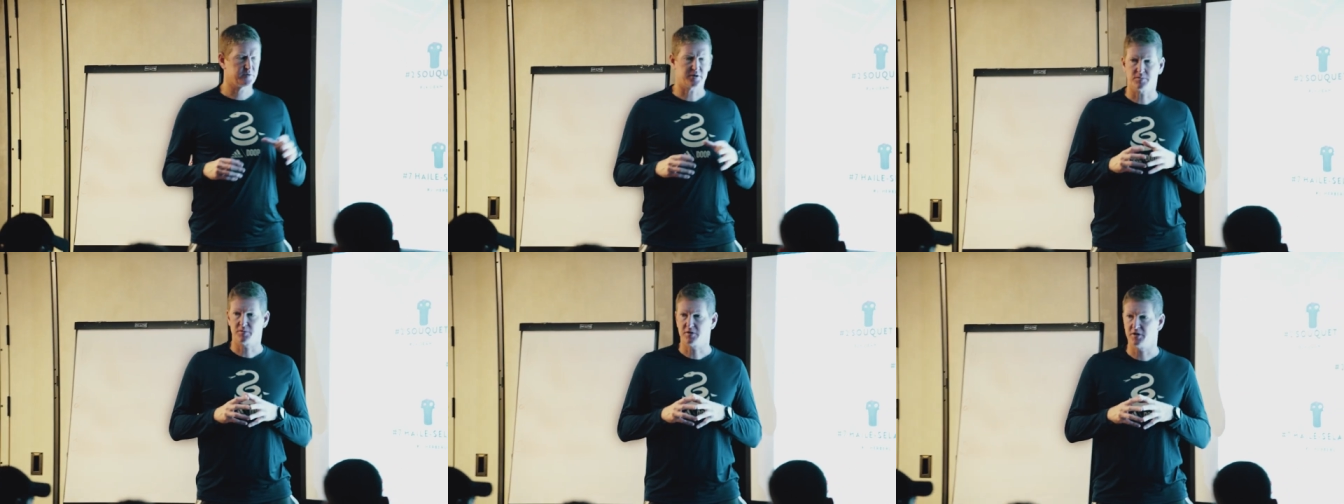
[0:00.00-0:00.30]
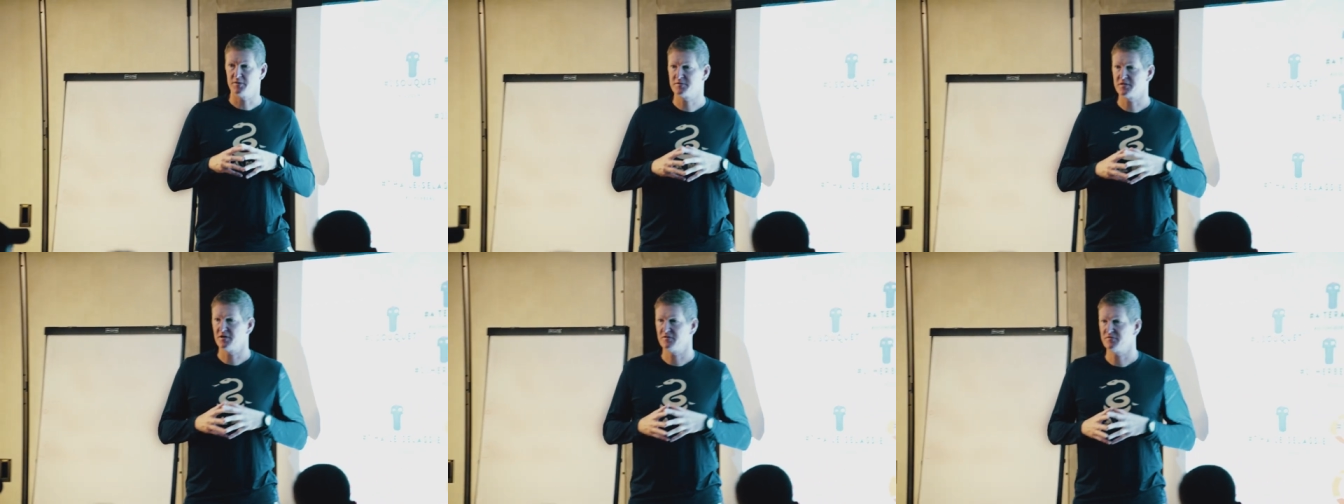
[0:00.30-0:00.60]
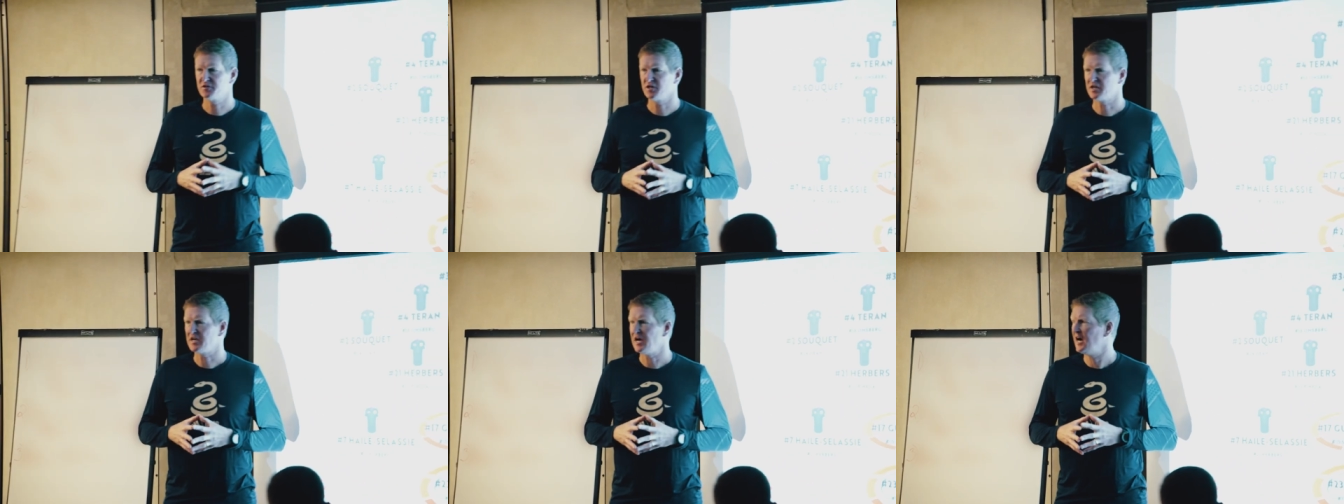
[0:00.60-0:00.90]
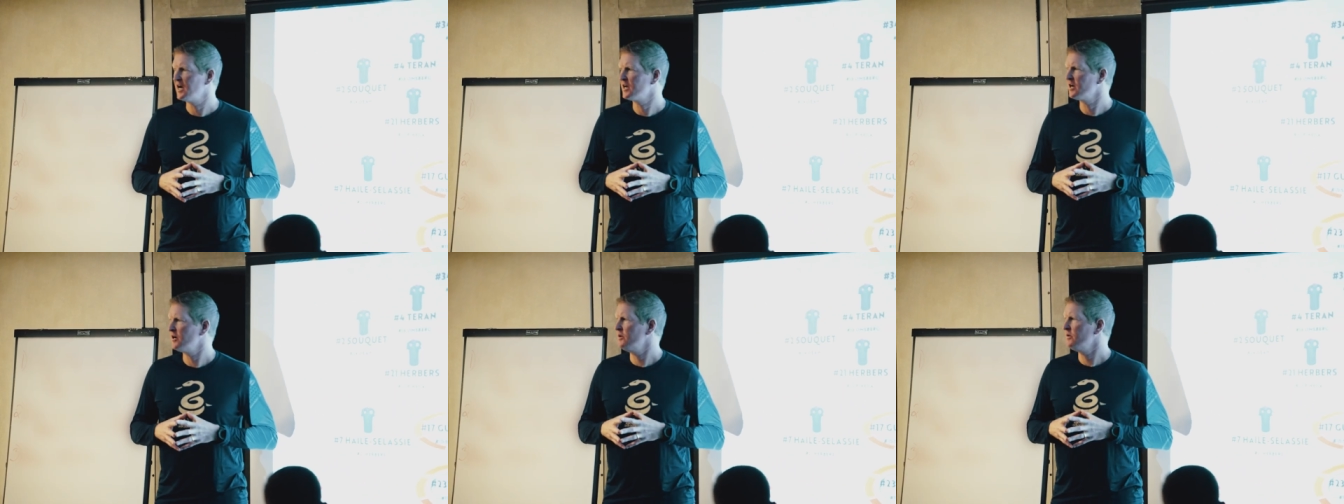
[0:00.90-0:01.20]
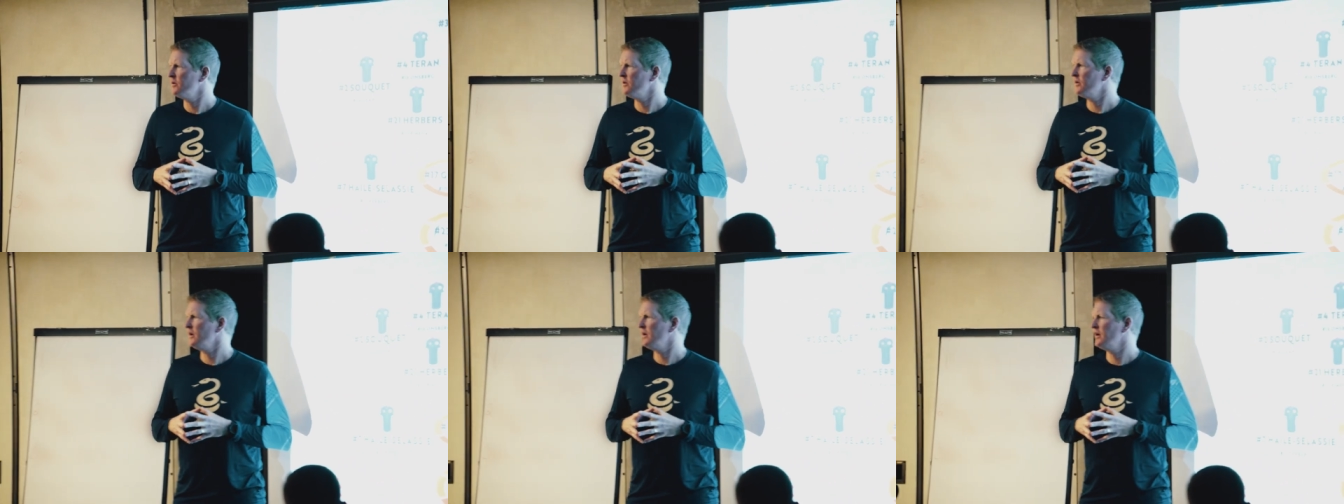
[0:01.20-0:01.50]
some clips of
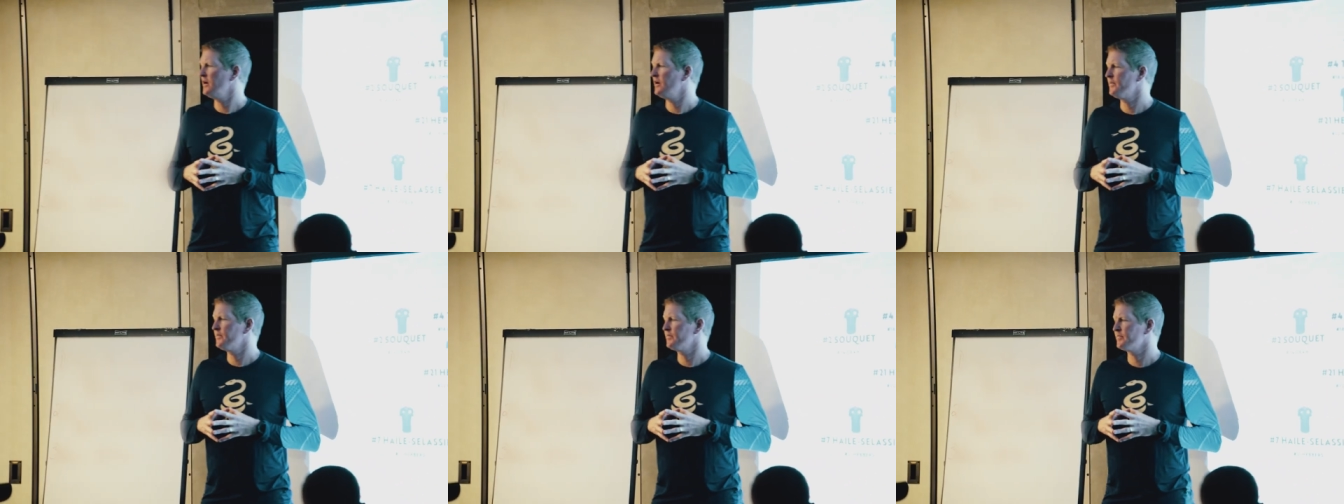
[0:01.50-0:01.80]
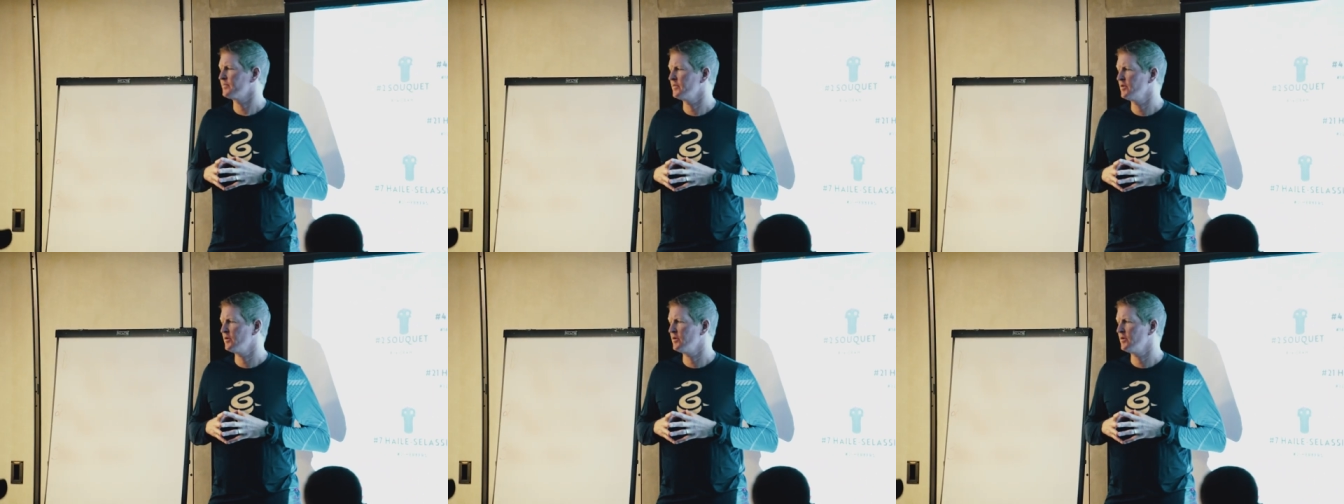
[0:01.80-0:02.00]
Chicago, um,